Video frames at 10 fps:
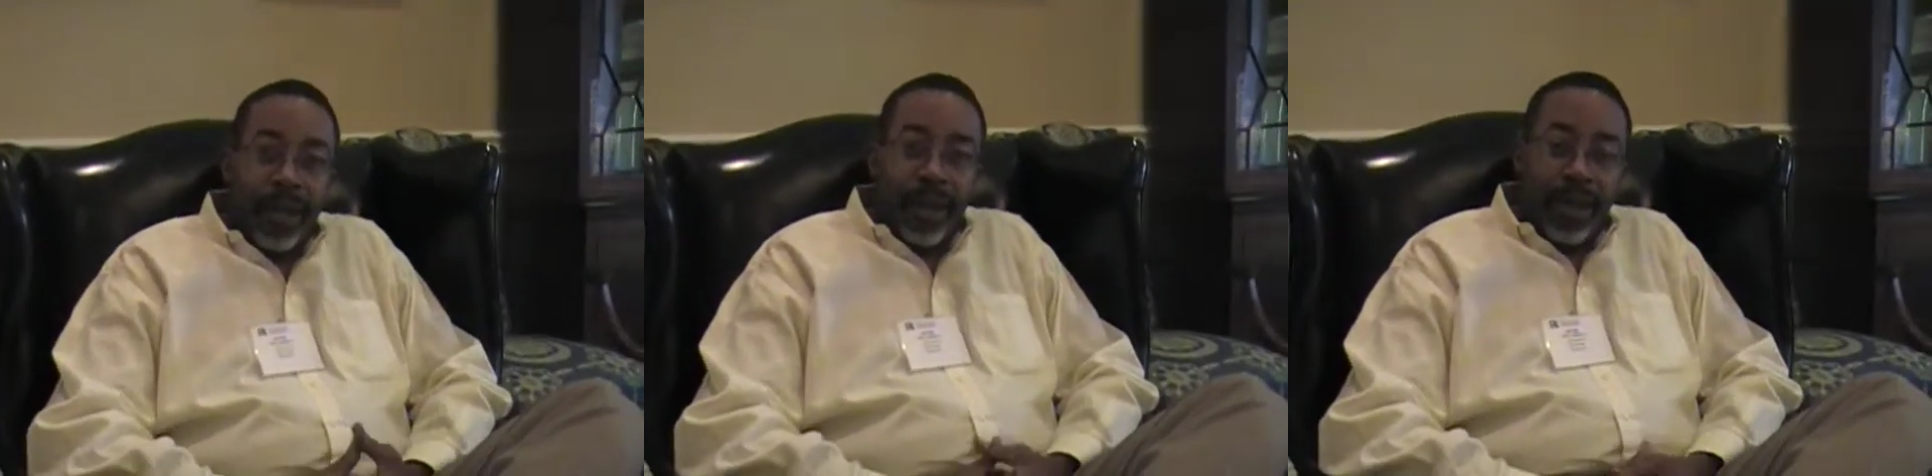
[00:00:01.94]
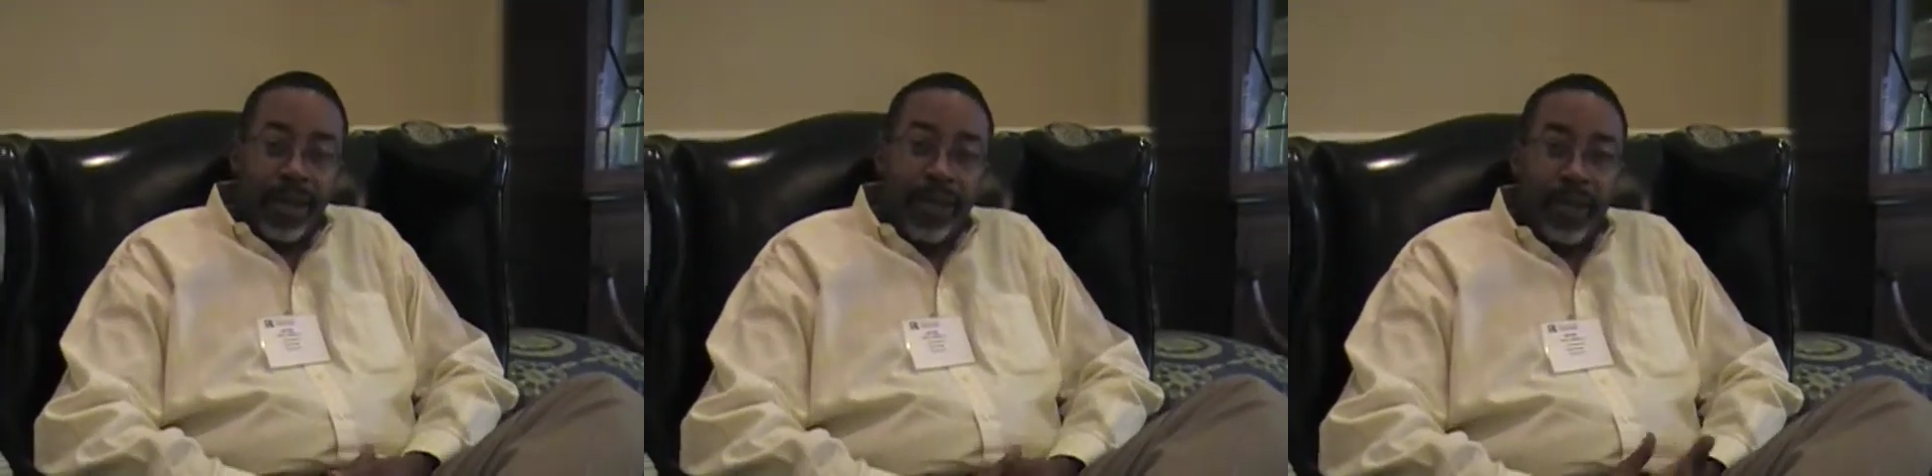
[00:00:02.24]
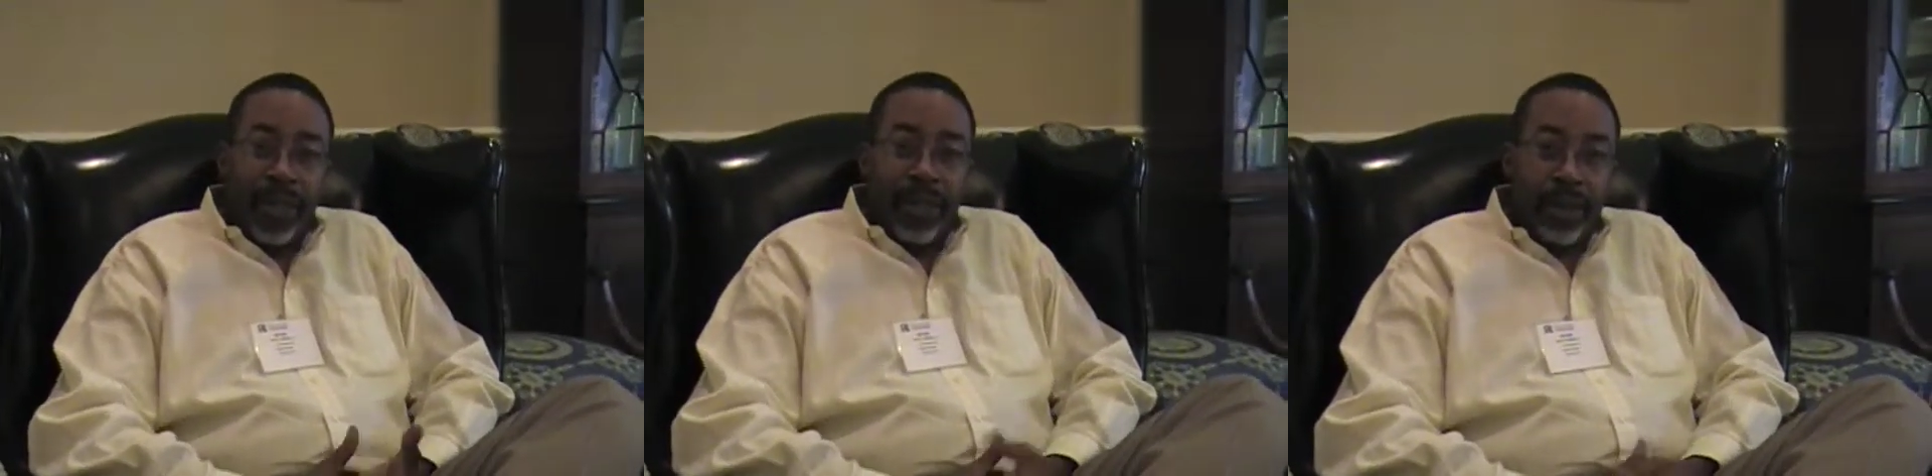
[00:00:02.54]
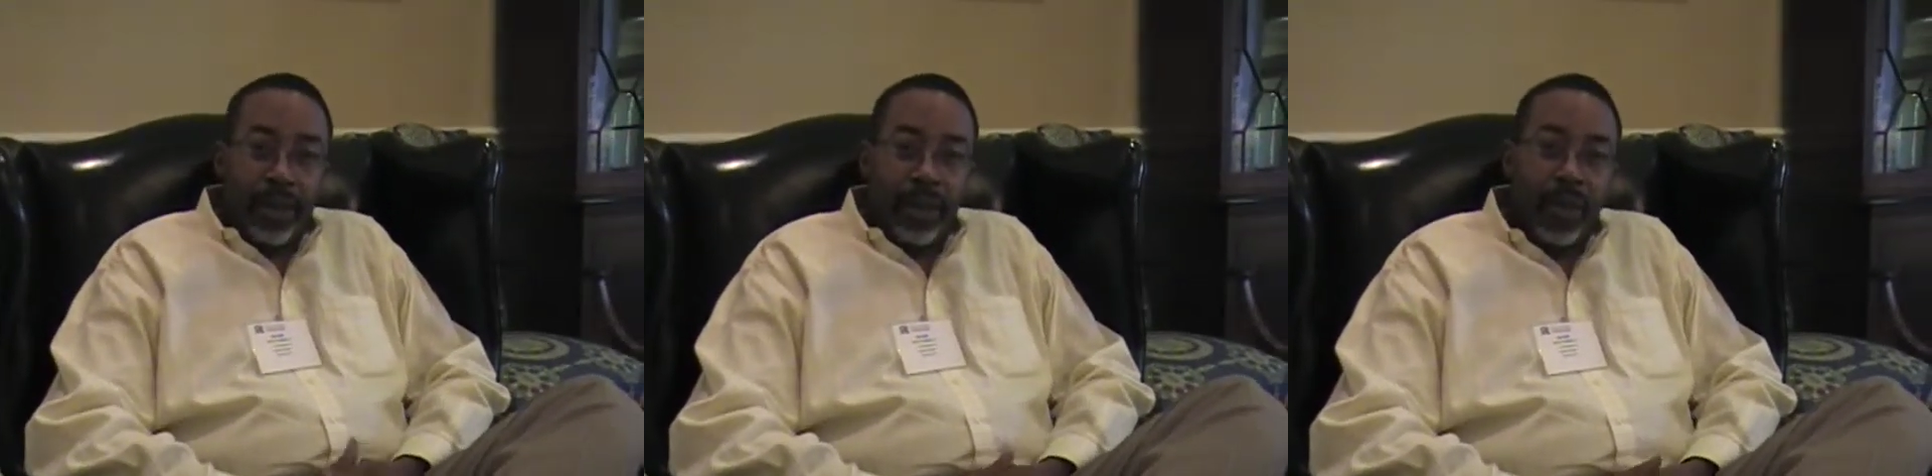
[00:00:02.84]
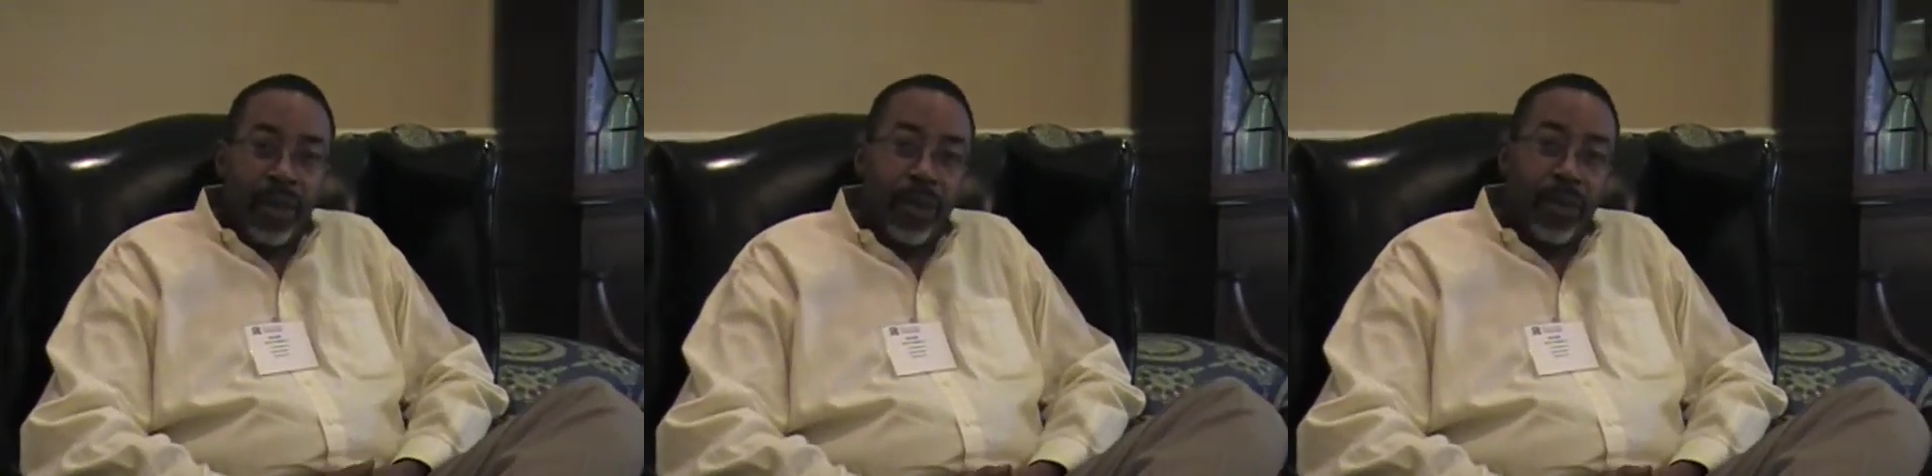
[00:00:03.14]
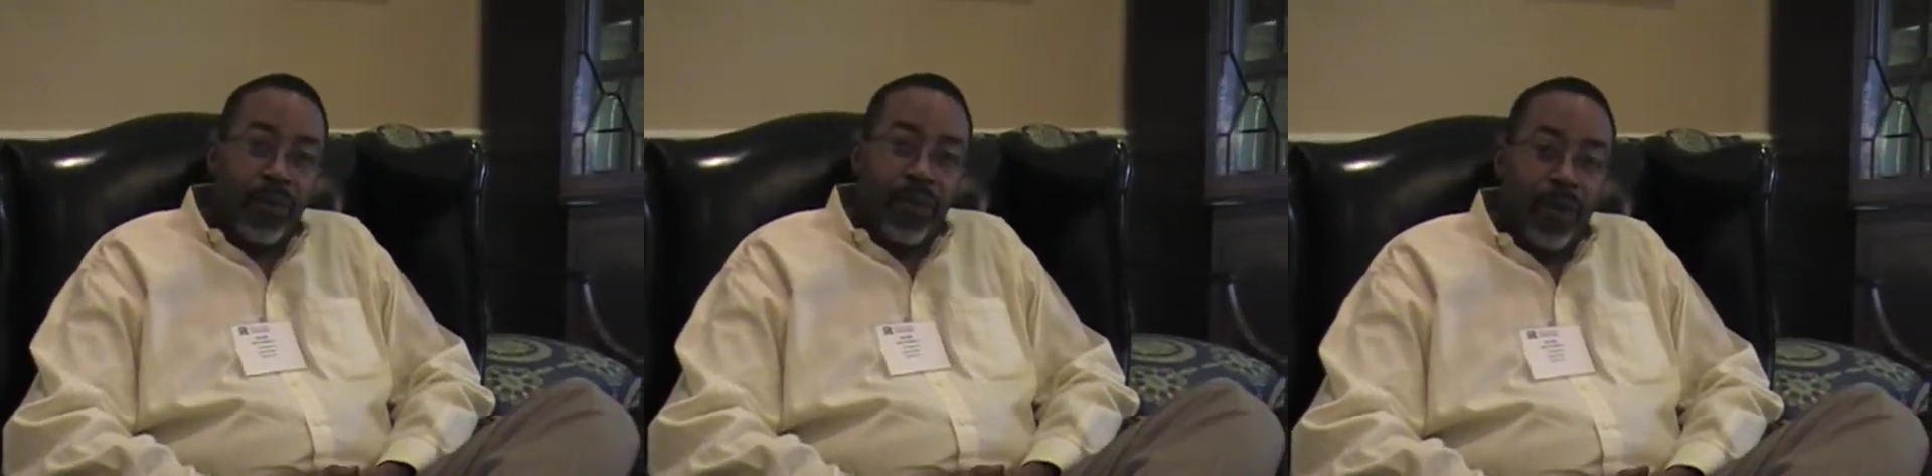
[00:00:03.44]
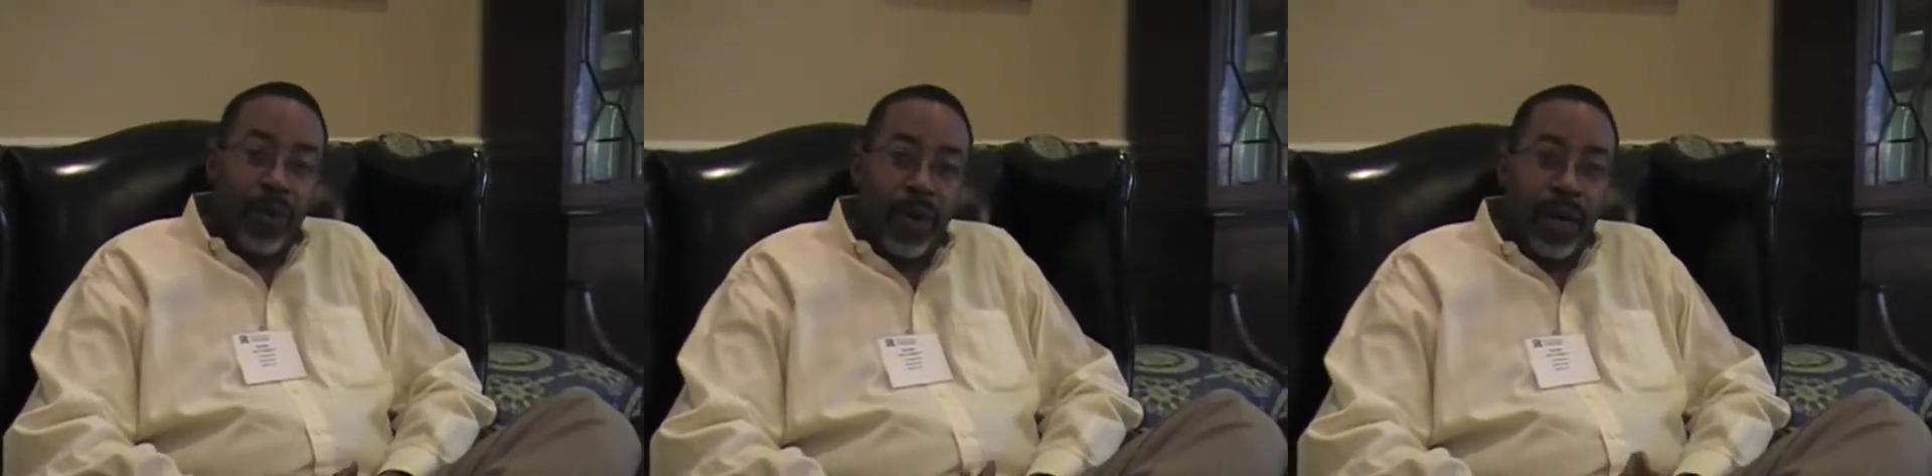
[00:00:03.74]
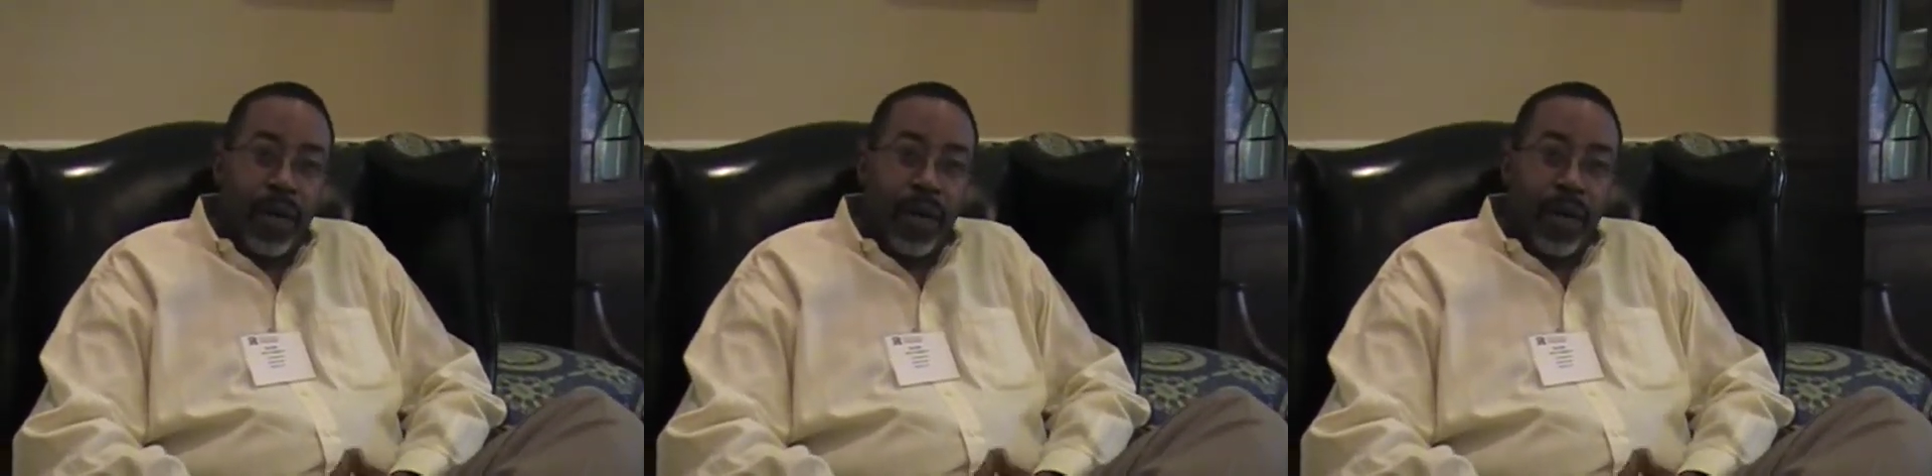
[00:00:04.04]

I'd like to offer my testimonial for